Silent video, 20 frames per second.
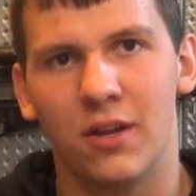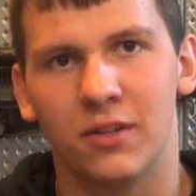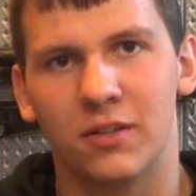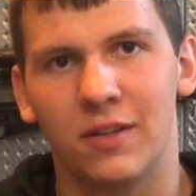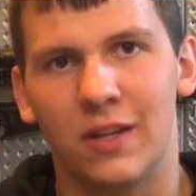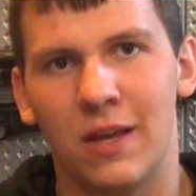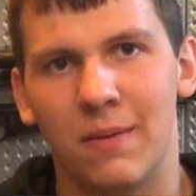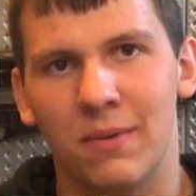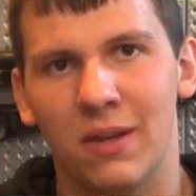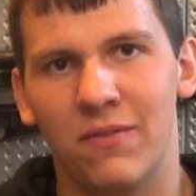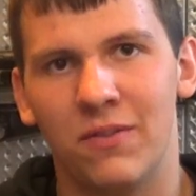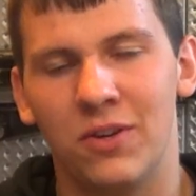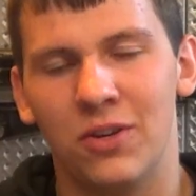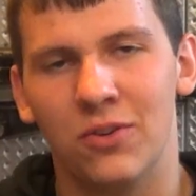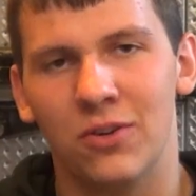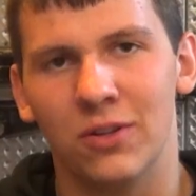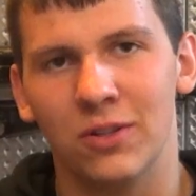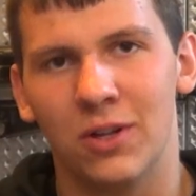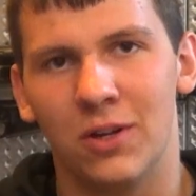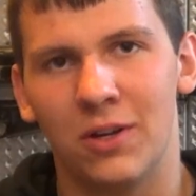Today I'm giving
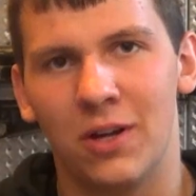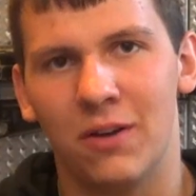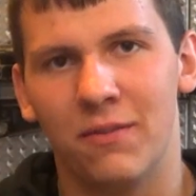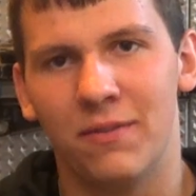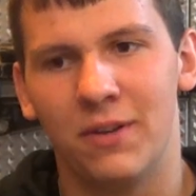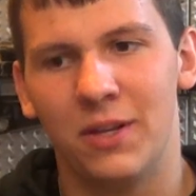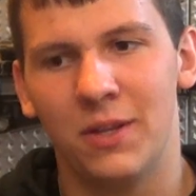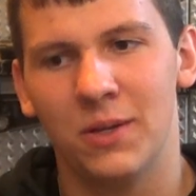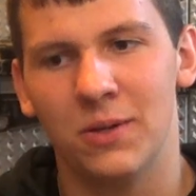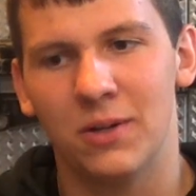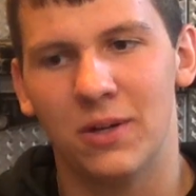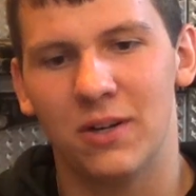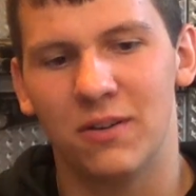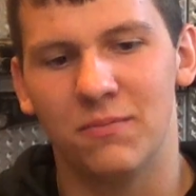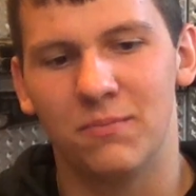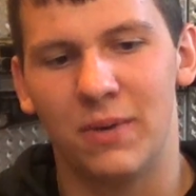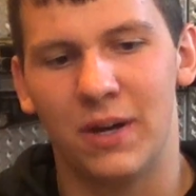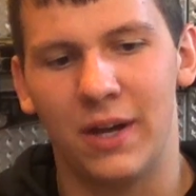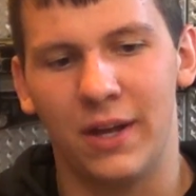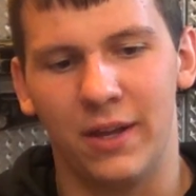you a loadout video
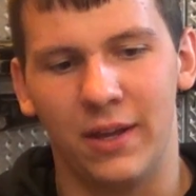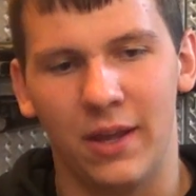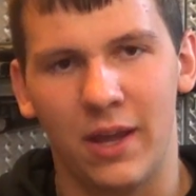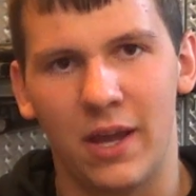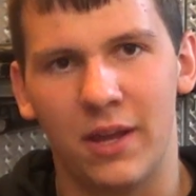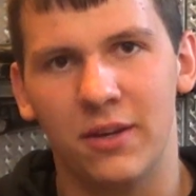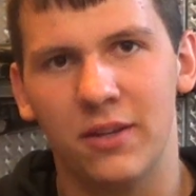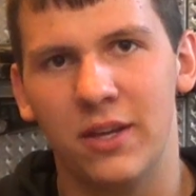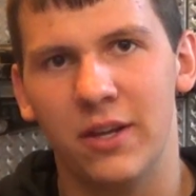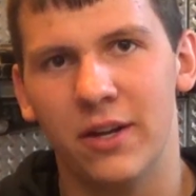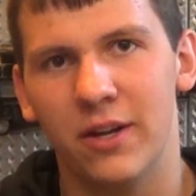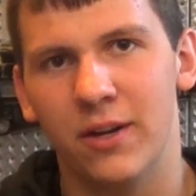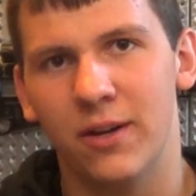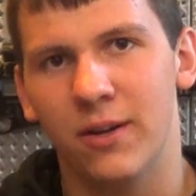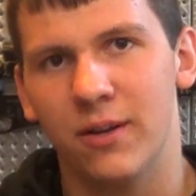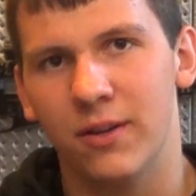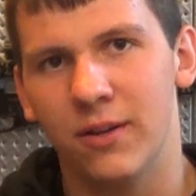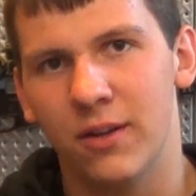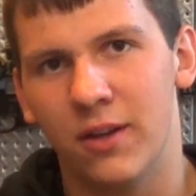of my headgear,